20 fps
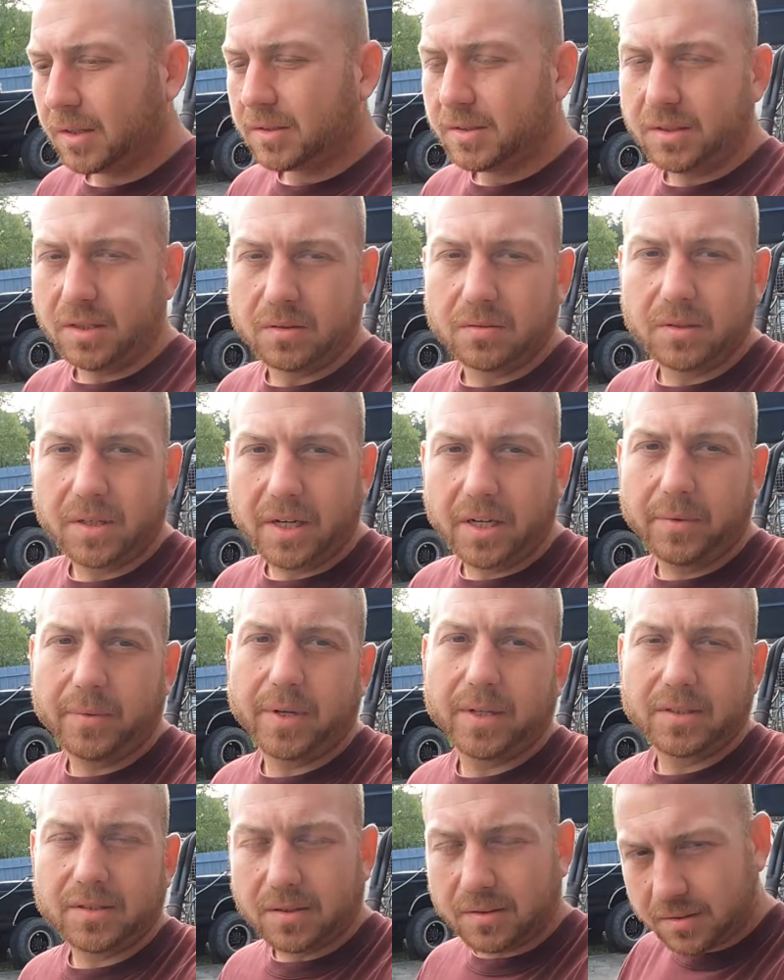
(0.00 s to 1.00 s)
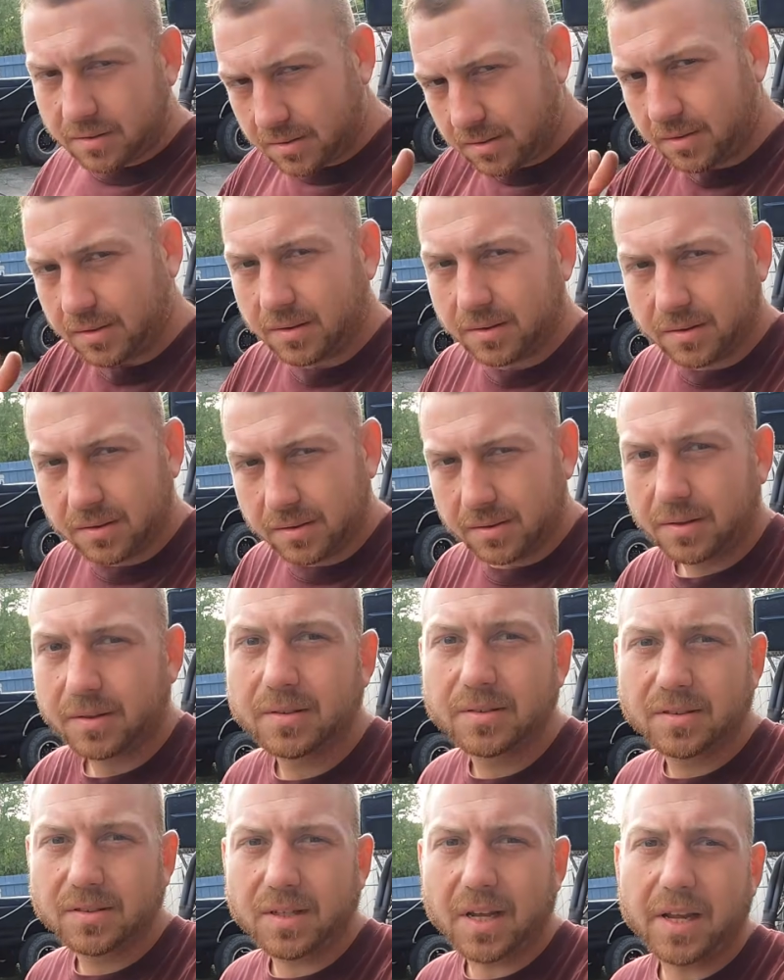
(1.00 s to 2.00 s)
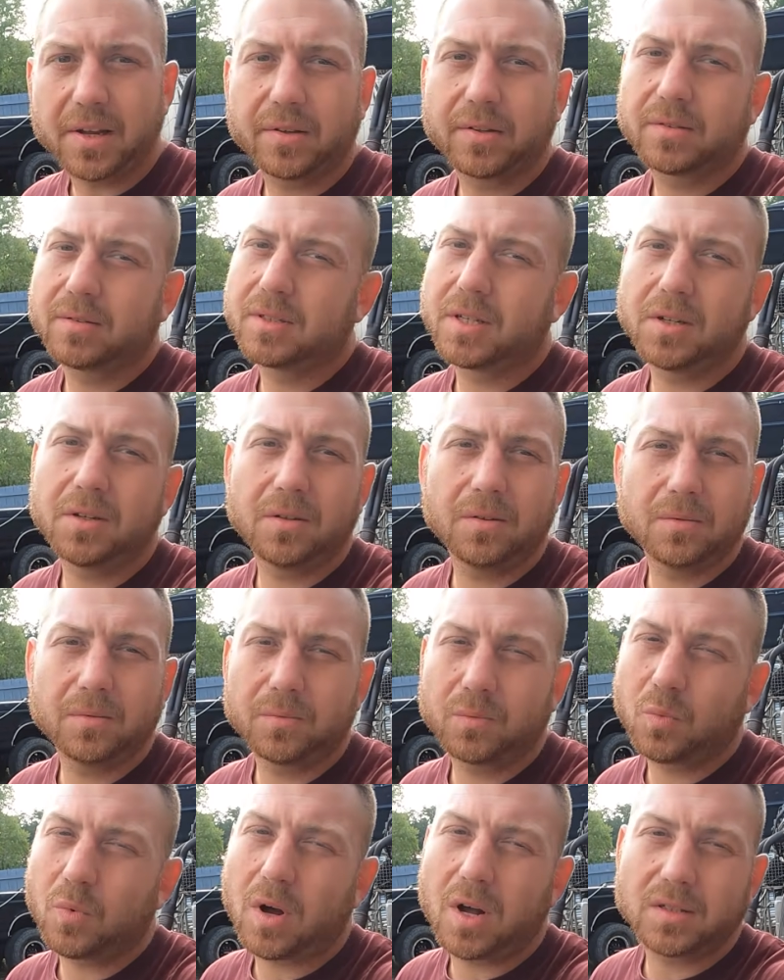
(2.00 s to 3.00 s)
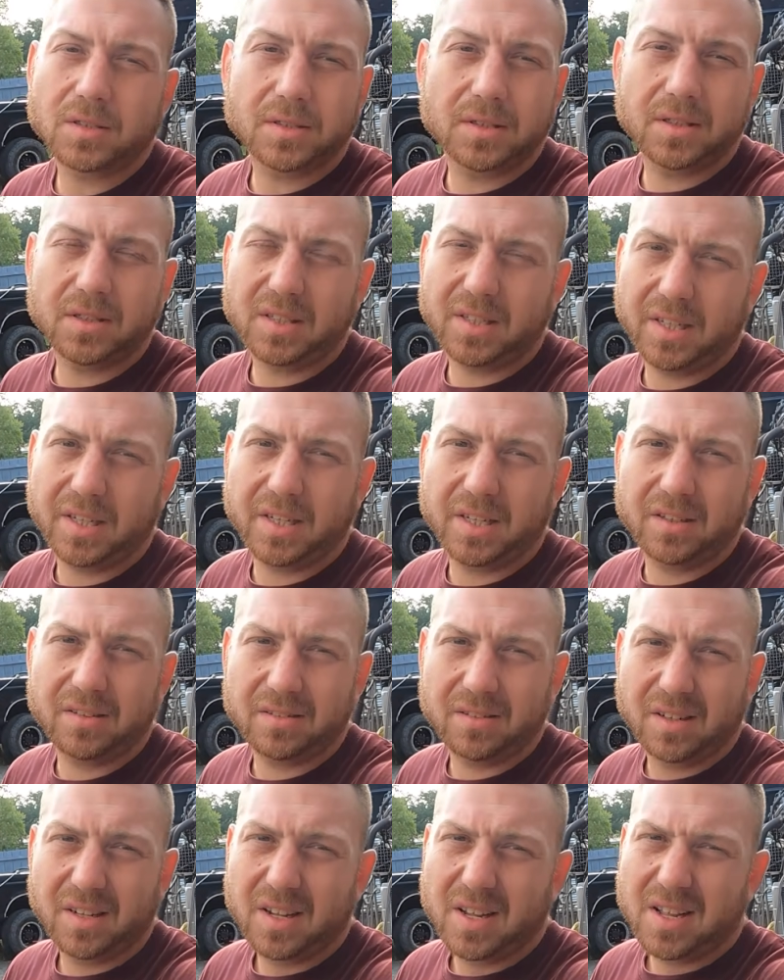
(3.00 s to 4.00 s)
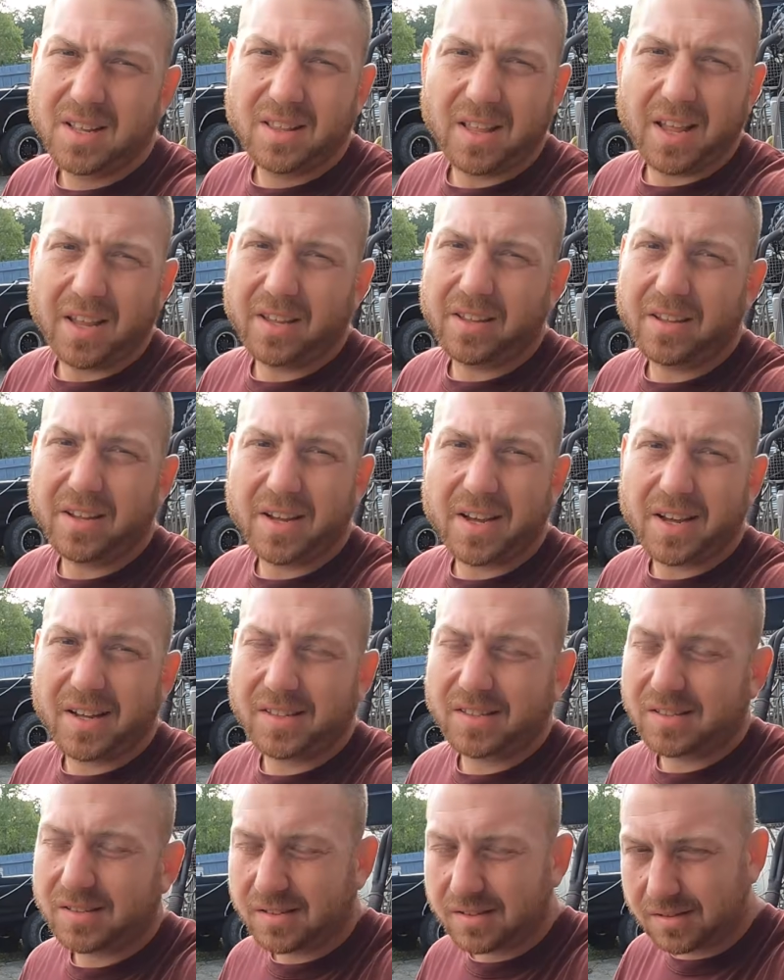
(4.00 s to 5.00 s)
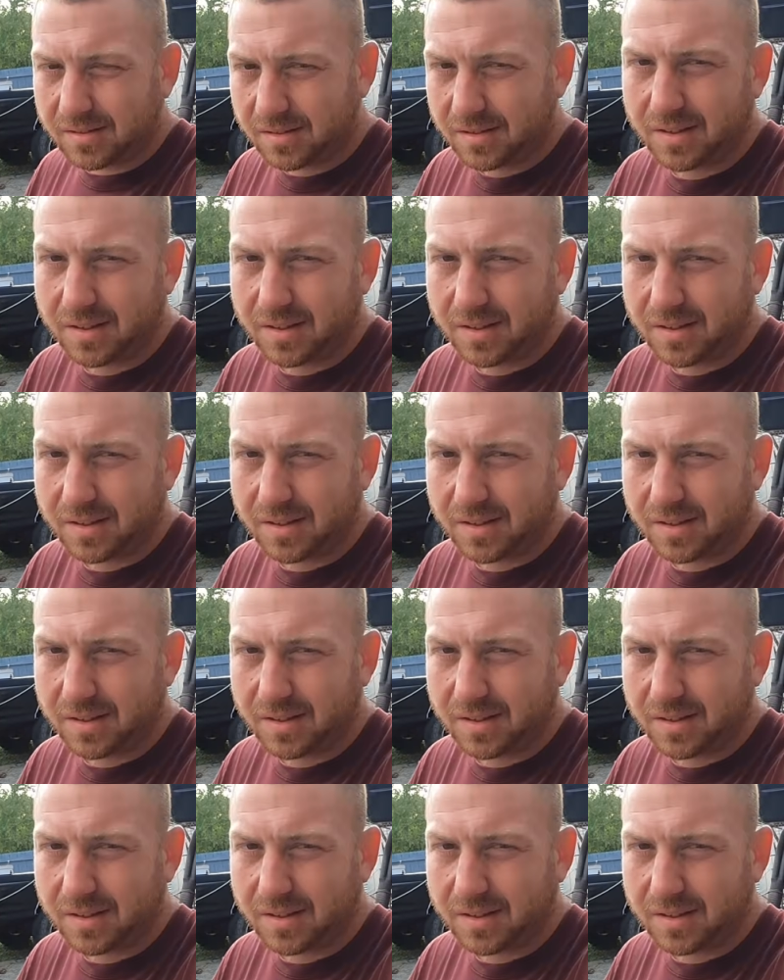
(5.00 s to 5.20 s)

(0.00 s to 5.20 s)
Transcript: So anyways, stay tuned, watch till the end. Thank you guys.